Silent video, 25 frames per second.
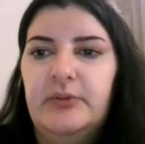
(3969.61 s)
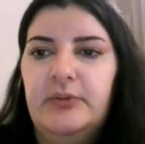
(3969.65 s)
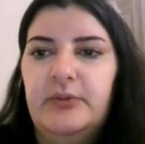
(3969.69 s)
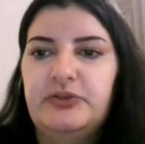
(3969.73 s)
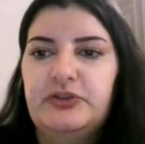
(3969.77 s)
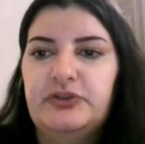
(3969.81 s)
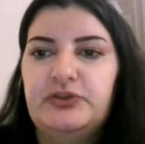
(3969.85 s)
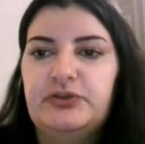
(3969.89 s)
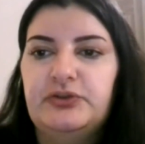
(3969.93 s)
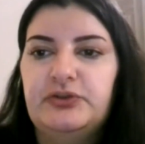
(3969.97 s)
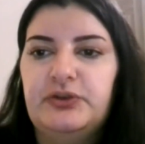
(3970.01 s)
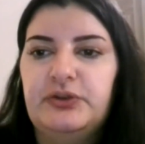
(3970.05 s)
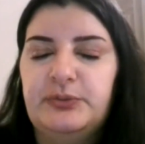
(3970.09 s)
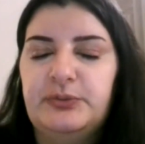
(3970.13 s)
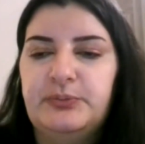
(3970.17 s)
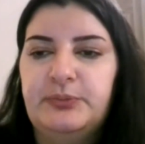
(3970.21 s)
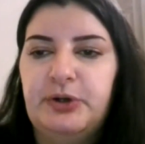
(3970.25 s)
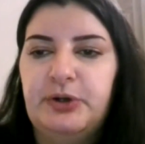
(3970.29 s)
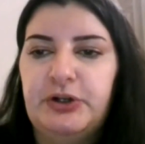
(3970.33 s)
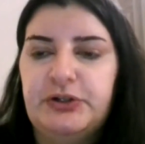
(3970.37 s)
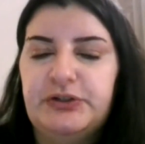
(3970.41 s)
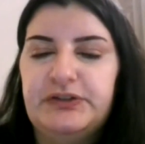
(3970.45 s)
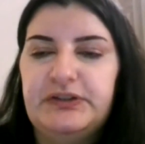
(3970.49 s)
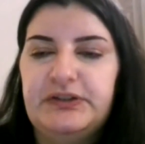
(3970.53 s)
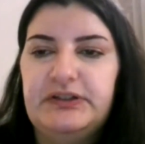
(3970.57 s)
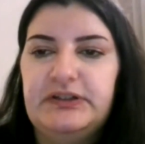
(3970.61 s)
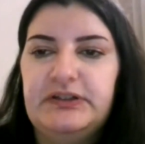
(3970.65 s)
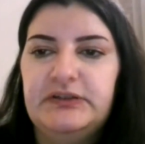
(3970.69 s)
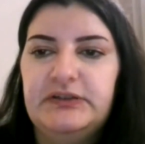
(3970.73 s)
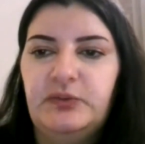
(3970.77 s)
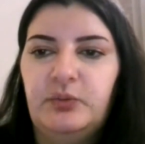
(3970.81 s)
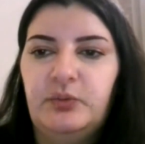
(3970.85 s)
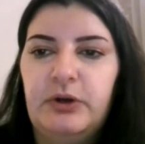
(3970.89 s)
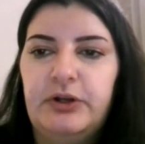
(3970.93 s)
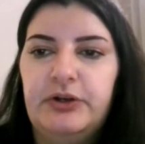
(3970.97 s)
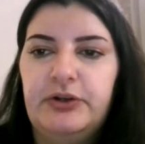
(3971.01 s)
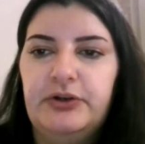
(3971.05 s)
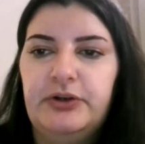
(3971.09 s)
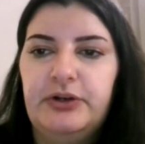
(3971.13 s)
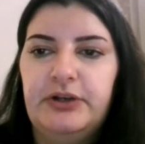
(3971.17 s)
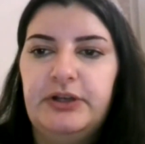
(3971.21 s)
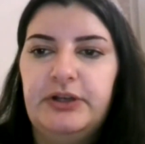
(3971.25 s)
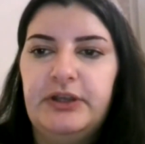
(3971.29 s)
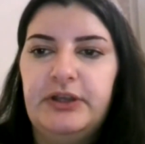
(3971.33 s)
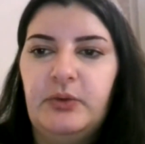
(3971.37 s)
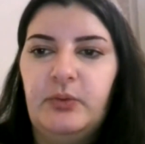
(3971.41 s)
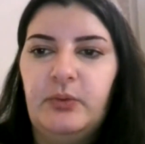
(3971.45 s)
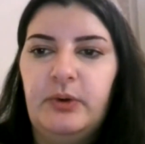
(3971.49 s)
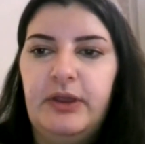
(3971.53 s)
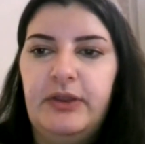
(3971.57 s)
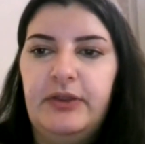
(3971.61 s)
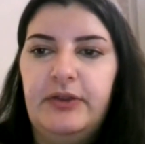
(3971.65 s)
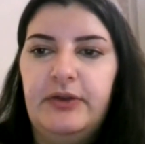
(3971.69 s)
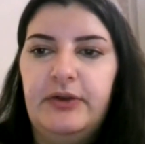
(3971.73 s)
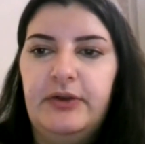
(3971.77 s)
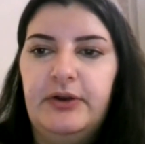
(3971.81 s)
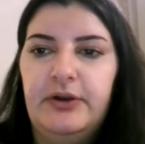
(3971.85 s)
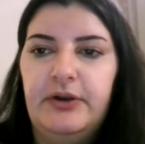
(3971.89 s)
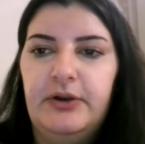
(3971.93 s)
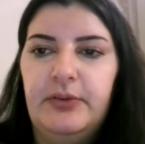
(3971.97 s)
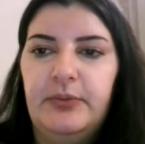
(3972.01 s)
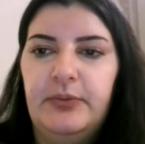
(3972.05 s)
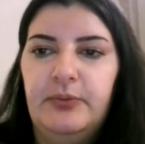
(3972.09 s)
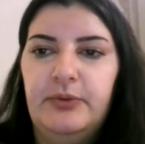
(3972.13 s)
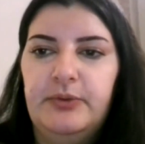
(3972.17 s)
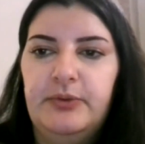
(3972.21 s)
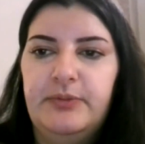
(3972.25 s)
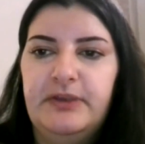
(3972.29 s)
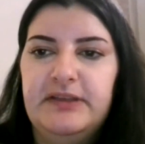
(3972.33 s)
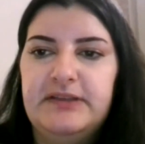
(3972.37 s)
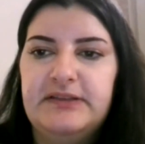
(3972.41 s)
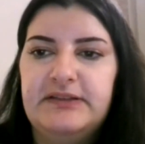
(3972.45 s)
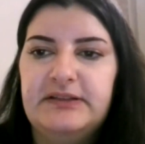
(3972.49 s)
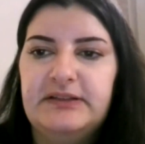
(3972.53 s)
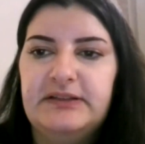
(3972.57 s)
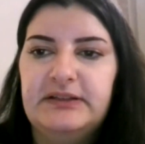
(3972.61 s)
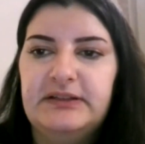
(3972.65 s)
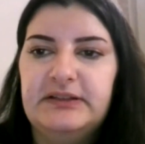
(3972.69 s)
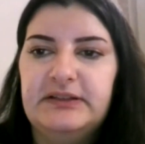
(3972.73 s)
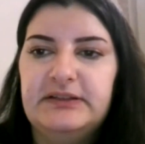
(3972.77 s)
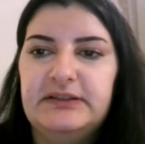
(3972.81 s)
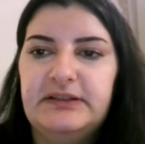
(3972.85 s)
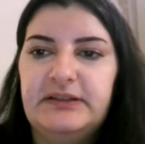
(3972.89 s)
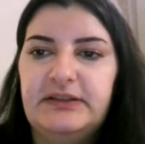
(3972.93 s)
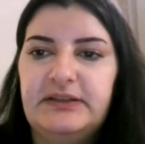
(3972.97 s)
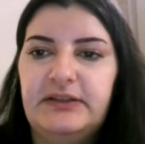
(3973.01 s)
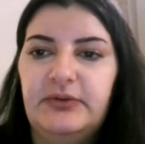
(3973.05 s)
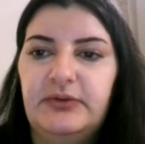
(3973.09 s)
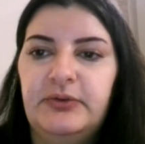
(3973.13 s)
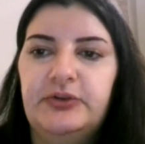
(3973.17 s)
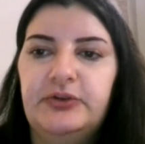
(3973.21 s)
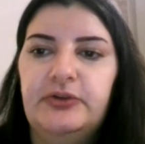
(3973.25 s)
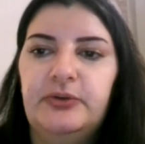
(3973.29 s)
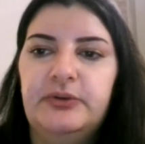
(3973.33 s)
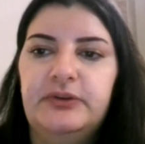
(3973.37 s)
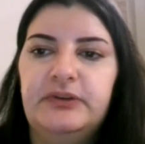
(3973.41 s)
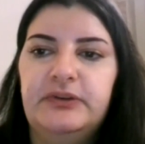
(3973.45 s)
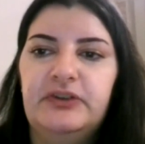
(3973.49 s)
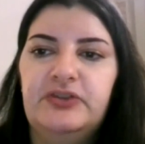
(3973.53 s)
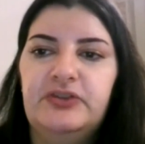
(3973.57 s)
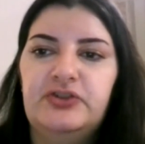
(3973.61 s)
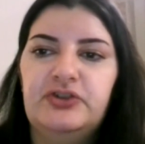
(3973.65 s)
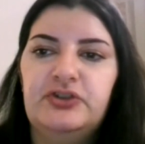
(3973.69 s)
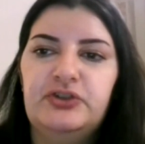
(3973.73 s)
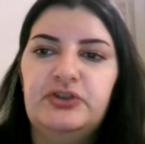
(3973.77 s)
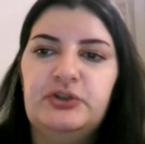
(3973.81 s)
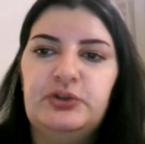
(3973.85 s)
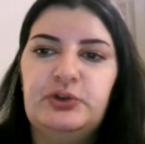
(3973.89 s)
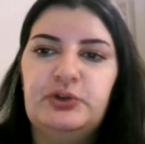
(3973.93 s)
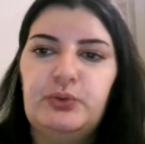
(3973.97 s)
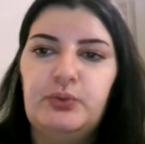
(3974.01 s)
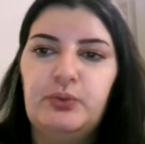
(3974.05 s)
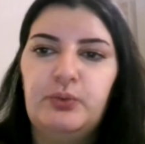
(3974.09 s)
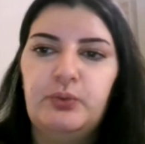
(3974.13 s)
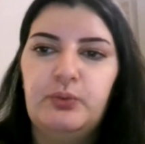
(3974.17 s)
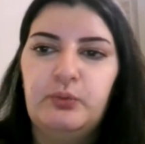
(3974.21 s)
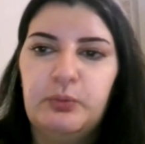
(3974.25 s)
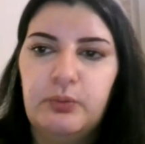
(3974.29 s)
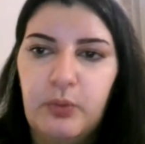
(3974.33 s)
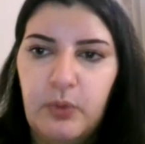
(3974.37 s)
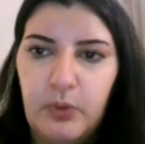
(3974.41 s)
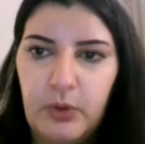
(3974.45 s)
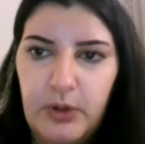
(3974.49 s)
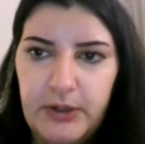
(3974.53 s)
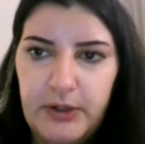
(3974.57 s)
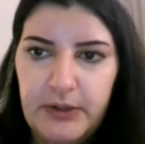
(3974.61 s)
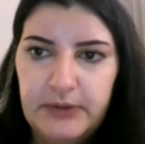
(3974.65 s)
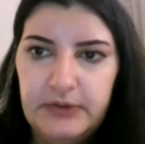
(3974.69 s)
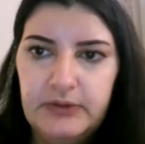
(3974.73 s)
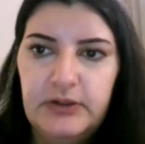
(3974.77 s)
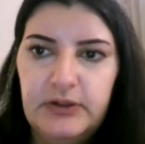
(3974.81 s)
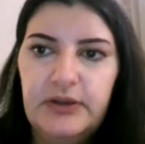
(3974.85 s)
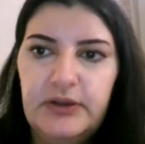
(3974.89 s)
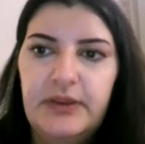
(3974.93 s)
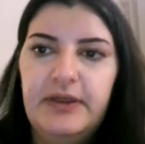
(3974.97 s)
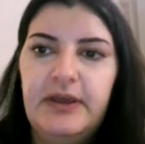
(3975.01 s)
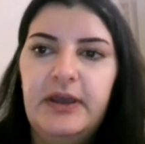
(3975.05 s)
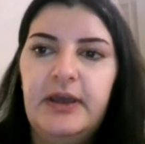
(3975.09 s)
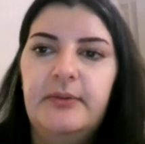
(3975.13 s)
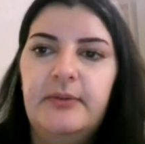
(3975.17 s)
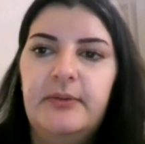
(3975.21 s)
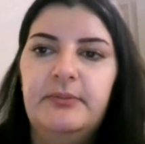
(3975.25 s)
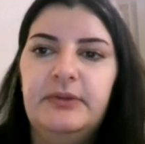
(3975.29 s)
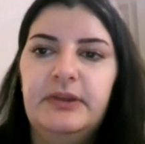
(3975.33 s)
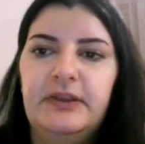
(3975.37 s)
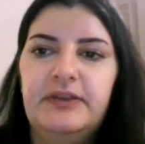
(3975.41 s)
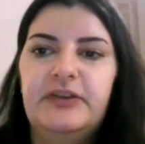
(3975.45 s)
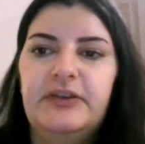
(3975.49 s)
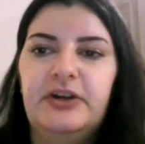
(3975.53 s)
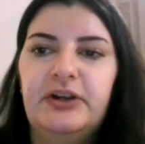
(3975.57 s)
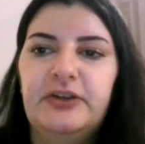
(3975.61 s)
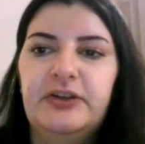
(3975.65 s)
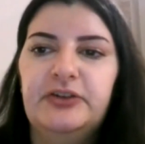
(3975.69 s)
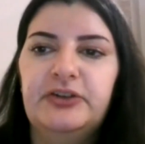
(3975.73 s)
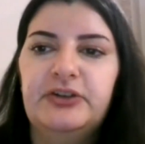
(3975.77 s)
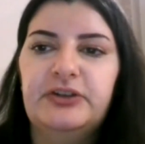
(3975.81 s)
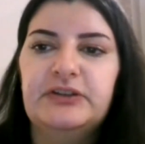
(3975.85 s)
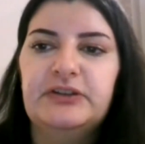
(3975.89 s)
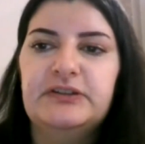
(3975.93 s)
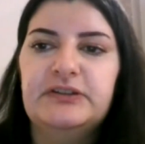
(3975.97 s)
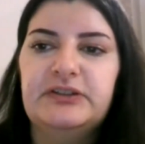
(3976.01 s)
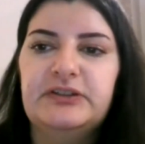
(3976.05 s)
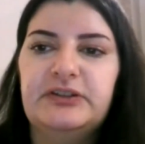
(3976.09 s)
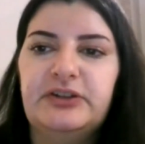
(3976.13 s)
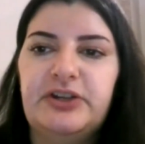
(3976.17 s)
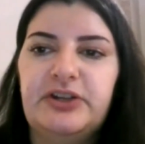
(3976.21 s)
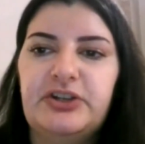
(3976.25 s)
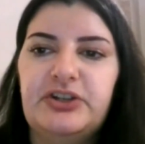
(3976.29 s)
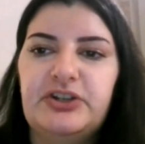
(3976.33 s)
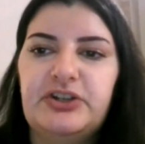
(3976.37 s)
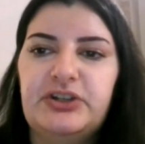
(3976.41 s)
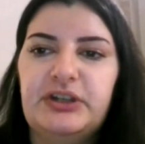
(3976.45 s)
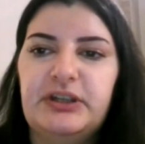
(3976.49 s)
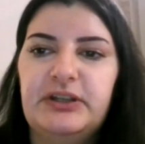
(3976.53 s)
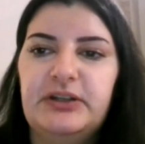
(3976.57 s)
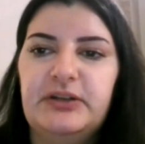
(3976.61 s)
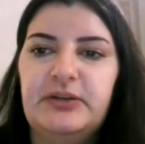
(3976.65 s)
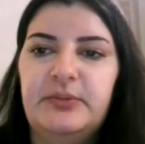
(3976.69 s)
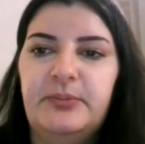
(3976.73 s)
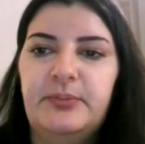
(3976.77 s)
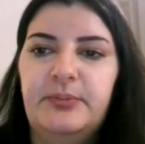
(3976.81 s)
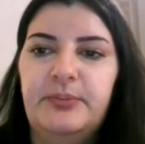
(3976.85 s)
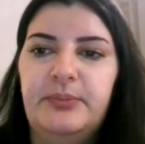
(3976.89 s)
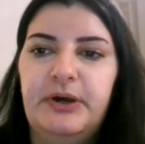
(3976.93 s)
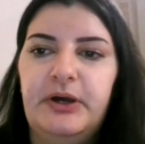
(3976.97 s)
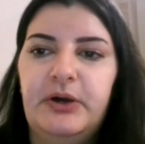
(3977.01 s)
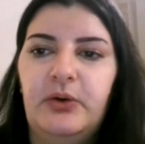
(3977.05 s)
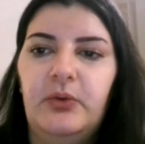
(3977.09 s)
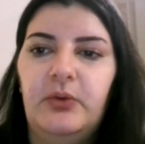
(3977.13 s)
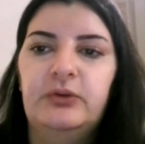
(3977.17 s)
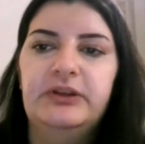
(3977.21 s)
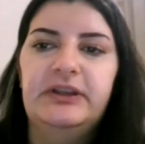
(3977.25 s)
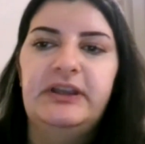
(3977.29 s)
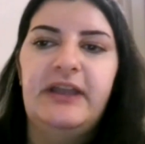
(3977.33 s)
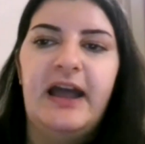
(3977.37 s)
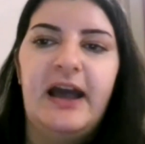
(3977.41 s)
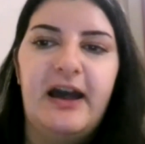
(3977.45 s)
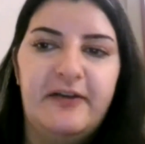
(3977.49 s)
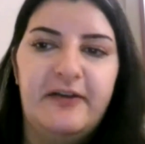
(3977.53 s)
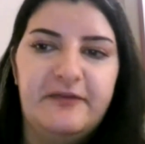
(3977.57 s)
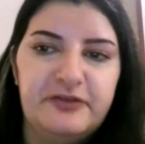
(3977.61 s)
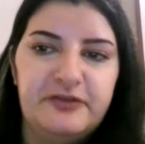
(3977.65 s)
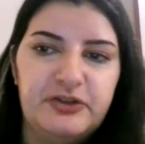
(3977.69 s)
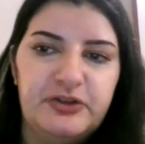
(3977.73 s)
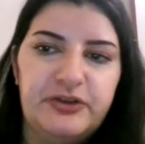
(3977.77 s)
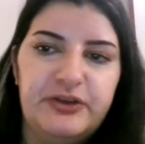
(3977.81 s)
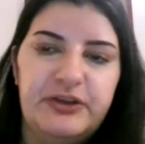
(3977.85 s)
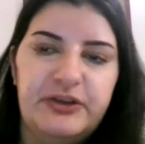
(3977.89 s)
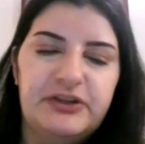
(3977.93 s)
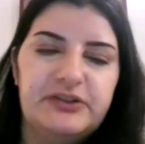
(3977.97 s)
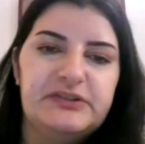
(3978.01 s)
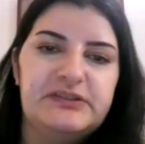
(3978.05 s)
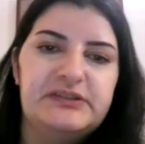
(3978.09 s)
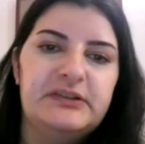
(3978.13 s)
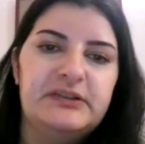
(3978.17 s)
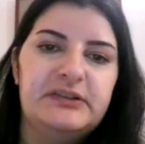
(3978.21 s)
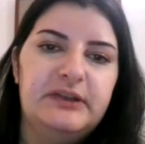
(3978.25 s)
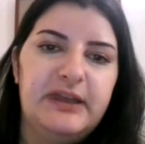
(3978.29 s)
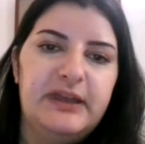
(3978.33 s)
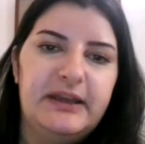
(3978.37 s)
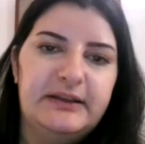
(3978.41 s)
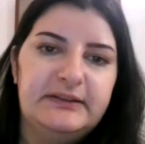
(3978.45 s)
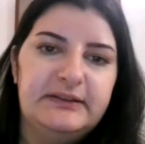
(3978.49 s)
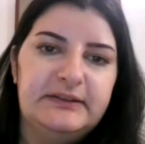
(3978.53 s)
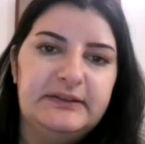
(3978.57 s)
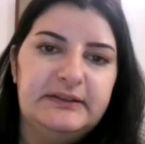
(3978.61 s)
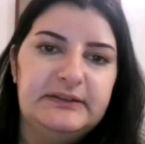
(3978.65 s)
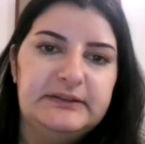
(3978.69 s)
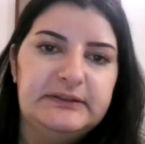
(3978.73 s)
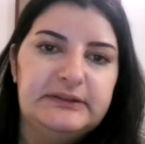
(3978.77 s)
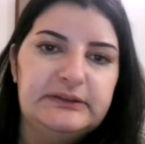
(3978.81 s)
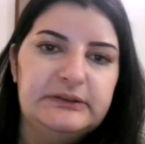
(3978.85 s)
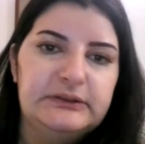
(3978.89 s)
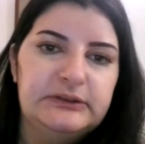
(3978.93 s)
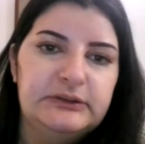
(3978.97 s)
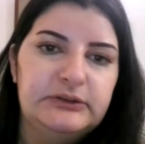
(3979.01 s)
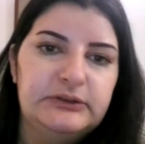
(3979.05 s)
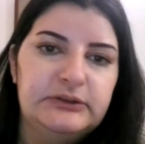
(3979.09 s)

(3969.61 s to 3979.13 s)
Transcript: Just the person is wondering whether we basically said there was no intention to warn them that they're under consideration, but only after they're selected.